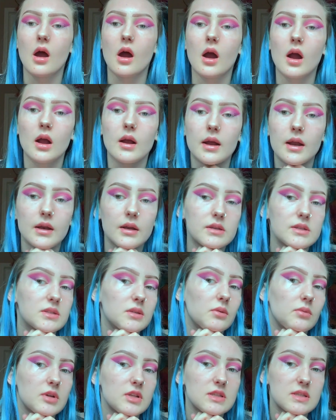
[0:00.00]
Alrighty,
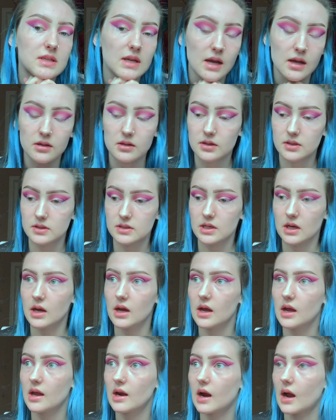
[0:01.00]
so once that looks
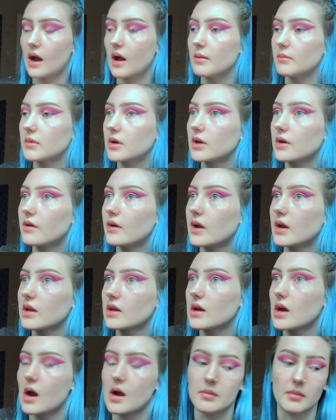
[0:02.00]
good, I'm gonna go ahead
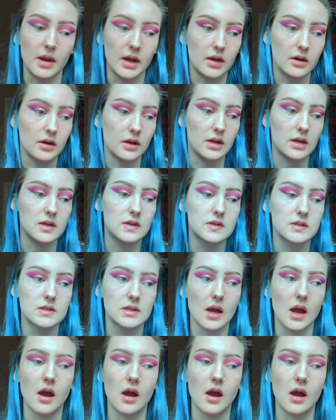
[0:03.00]
and cut my crease.